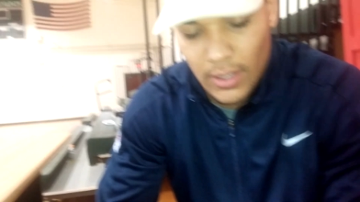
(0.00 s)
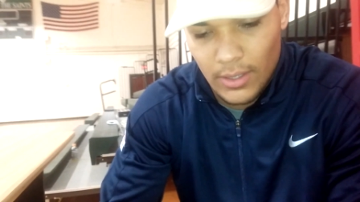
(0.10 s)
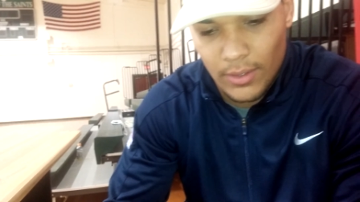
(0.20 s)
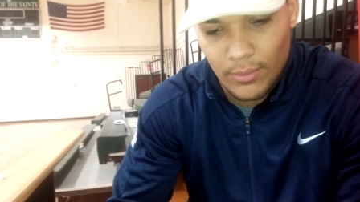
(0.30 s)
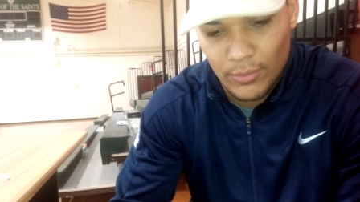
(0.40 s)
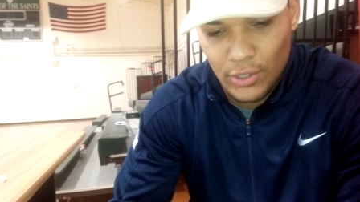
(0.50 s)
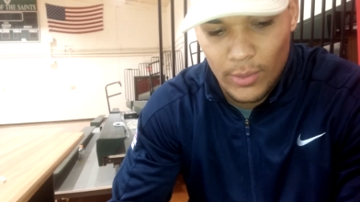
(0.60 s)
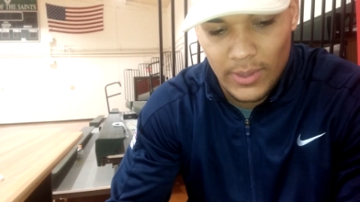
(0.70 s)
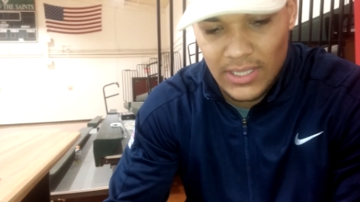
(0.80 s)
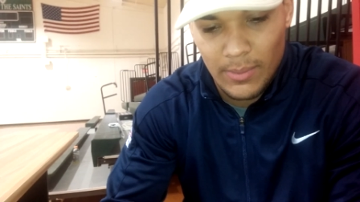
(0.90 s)
Um, you
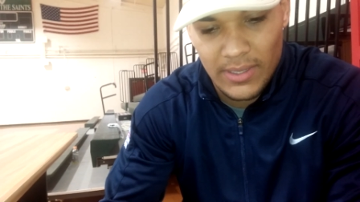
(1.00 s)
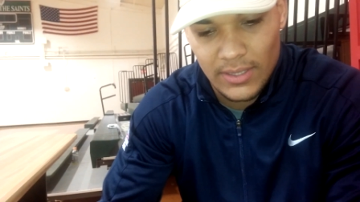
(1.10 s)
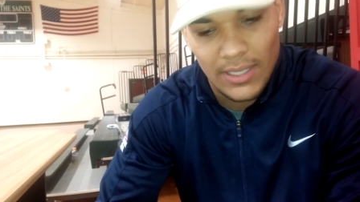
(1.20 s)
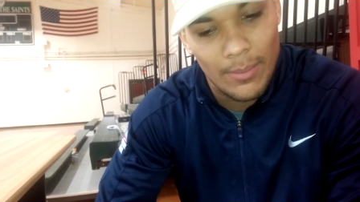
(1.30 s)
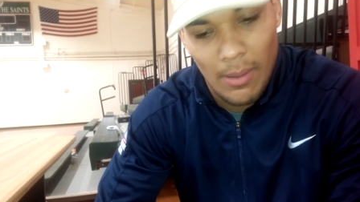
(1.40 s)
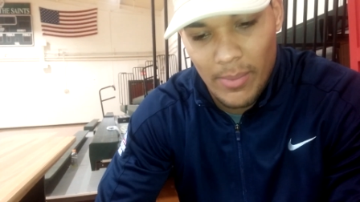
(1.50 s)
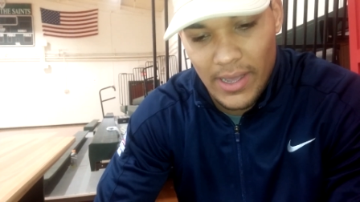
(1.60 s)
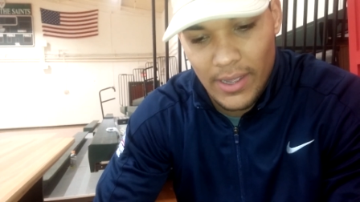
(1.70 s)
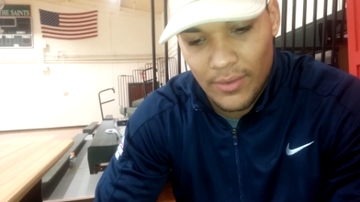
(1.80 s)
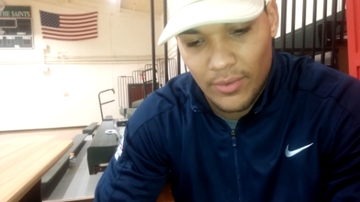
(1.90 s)
know, my teammates have got my
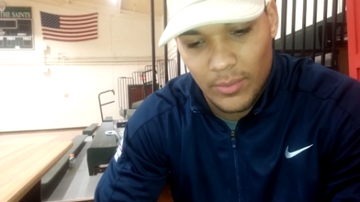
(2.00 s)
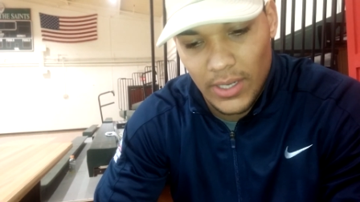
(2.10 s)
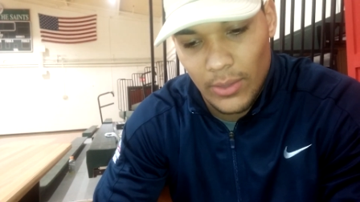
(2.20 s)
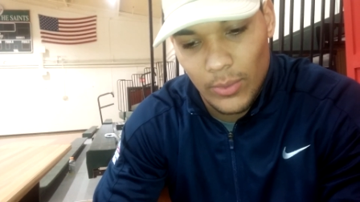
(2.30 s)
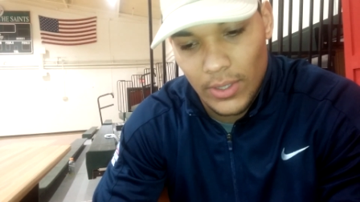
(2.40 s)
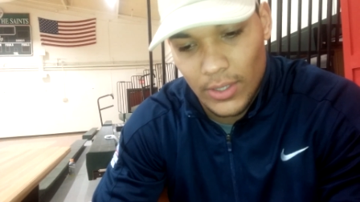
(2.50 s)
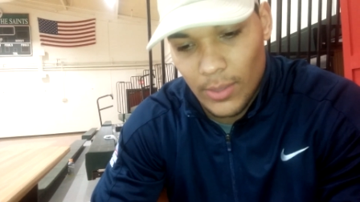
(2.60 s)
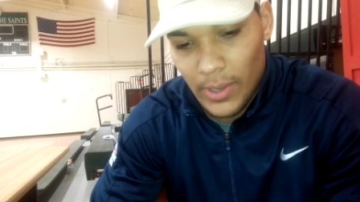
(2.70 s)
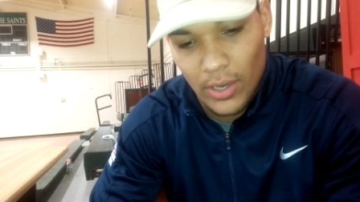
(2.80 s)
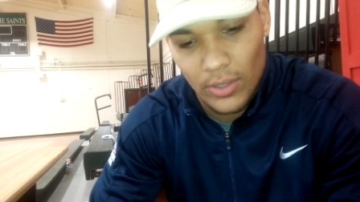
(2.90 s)
back from day one,
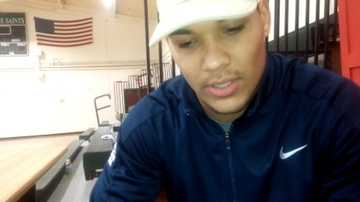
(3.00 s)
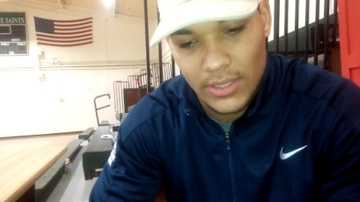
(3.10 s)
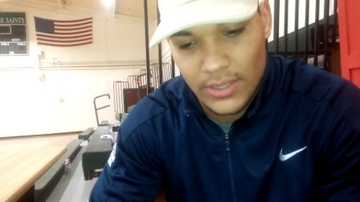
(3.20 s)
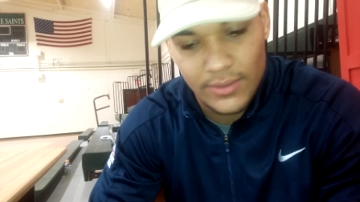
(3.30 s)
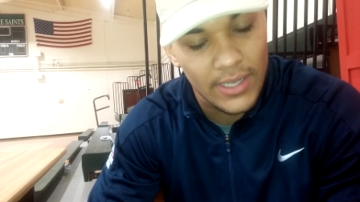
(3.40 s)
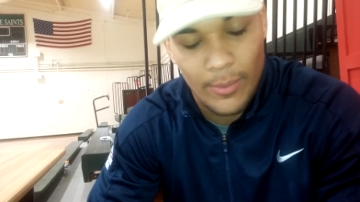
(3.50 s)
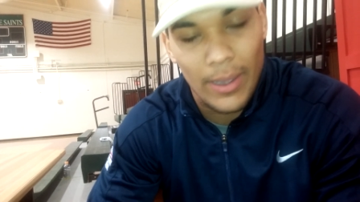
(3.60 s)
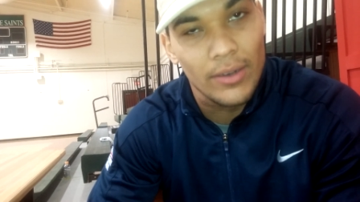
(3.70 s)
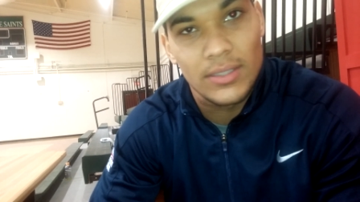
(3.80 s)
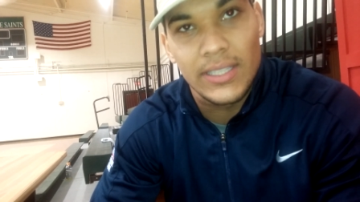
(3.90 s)
all my coaches and
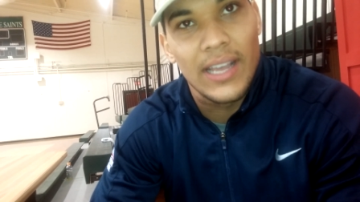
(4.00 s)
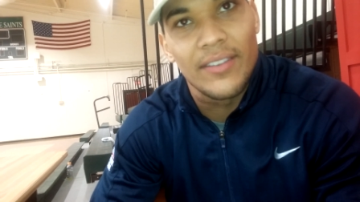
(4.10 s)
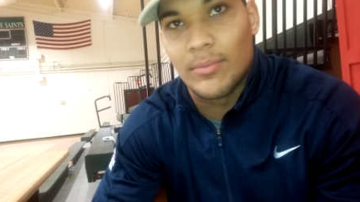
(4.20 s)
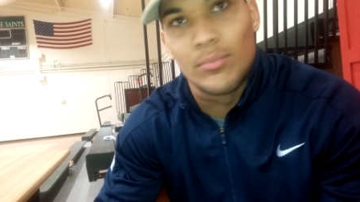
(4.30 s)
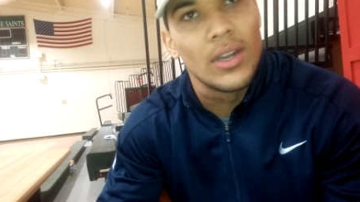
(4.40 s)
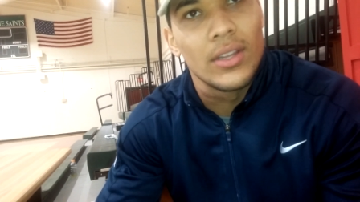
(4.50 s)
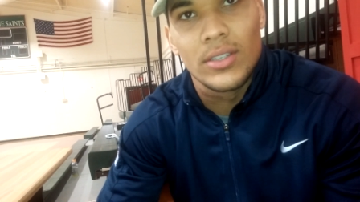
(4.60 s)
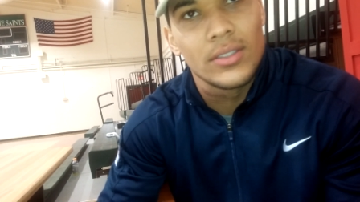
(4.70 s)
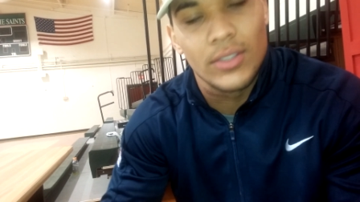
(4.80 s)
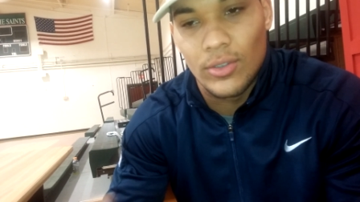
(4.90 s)
everybody on staff,
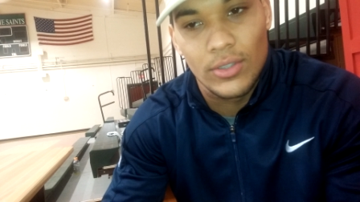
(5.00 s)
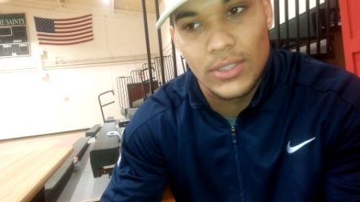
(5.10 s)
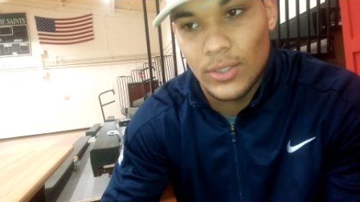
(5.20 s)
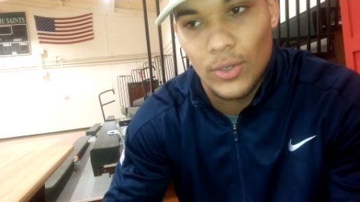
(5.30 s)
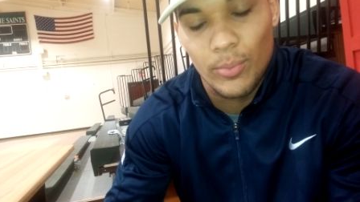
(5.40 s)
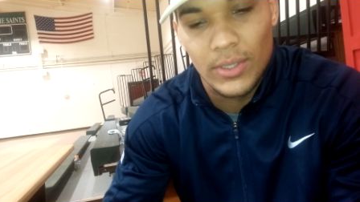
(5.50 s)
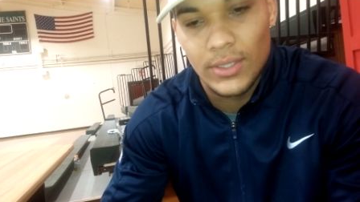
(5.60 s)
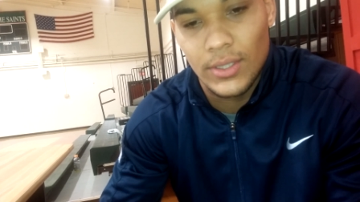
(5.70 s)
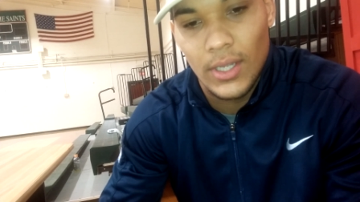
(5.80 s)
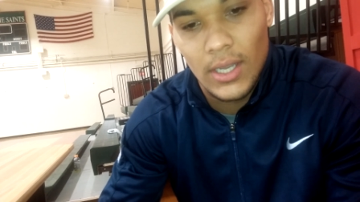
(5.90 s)
brothers. So it's a whole
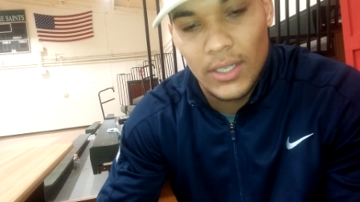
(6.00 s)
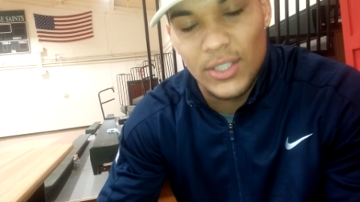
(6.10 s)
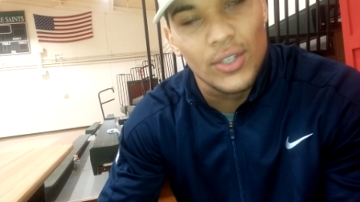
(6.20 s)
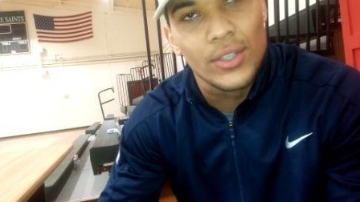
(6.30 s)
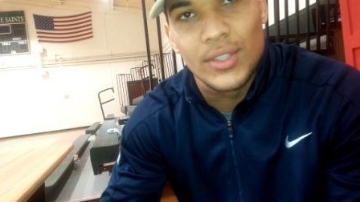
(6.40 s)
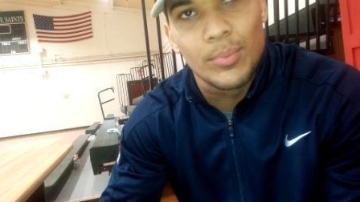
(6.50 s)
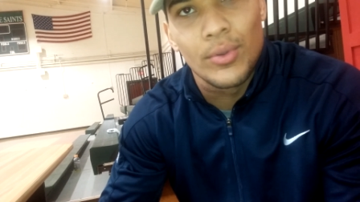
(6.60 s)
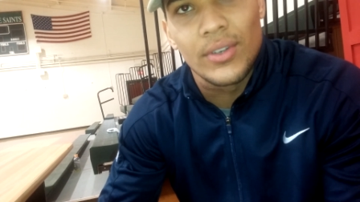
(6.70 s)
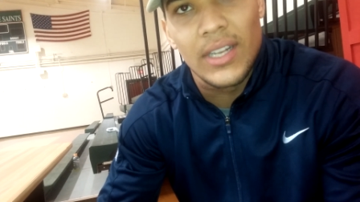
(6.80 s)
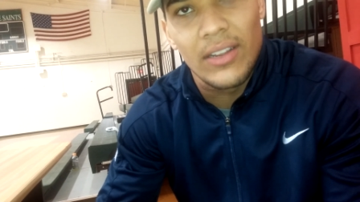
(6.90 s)
bunch of mm-hmm. you know mm-hmm. the
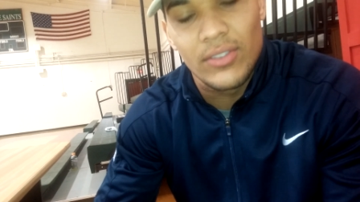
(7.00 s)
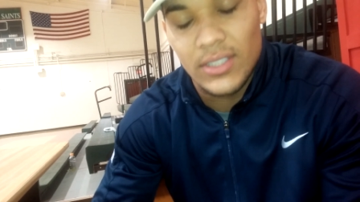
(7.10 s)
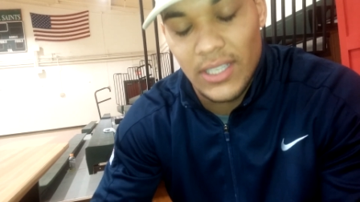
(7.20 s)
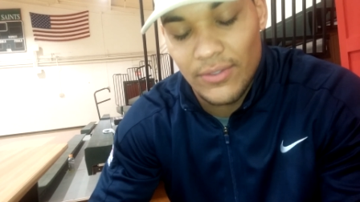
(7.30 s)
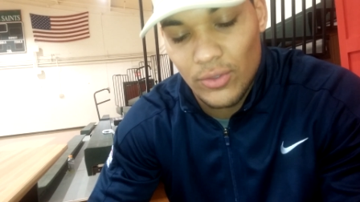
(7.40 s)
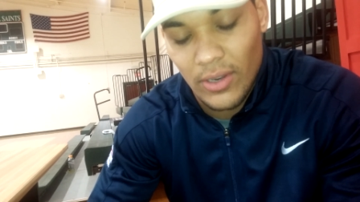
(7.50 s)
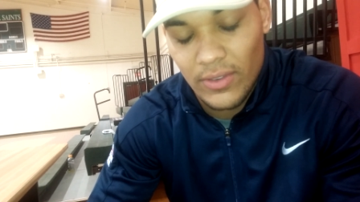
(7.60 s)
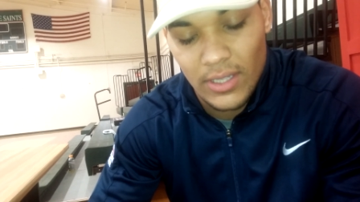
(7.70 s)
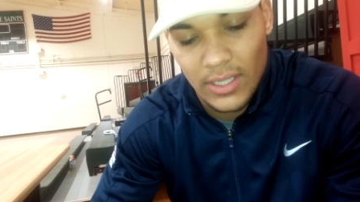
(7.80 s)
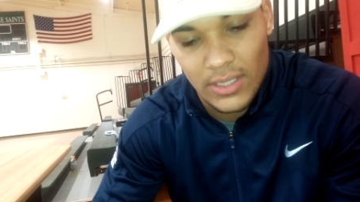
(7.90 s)
support that I've received through
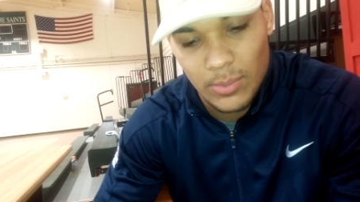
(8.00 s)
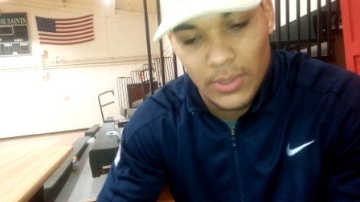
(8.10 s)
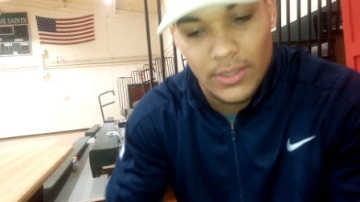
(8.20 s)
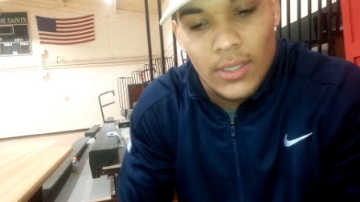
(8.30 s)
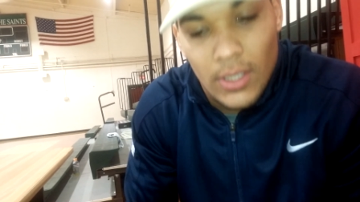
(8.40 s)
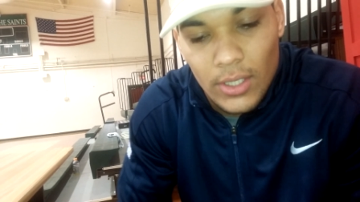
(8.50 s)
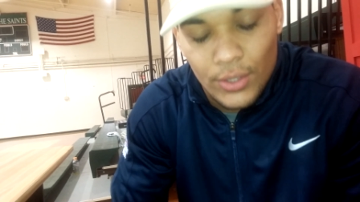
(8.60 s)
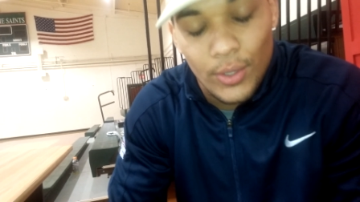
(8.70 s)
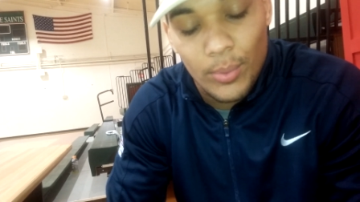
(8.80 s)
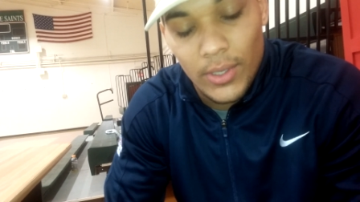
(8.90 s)
everything has been
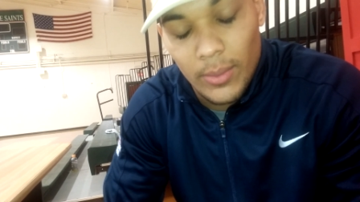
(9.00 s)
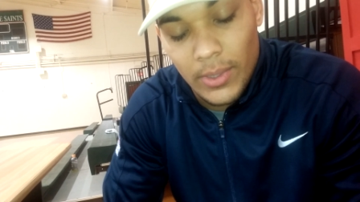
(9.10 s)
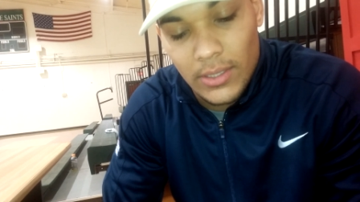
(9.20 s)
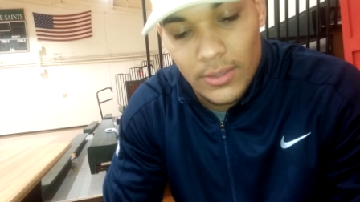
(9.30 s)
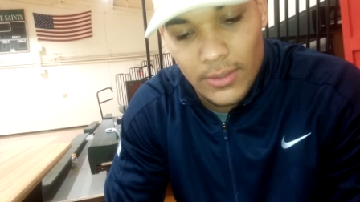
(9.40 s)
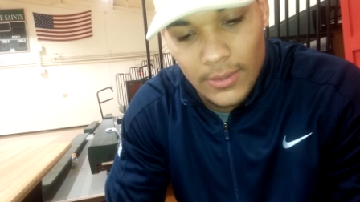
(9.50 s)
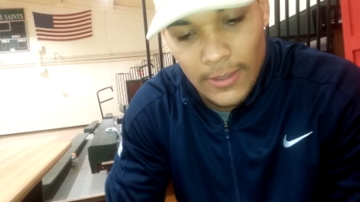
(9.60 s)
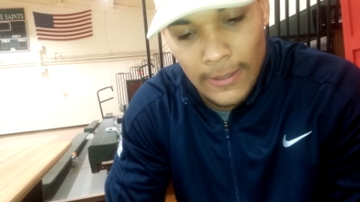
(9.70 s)
you know pretty amazing.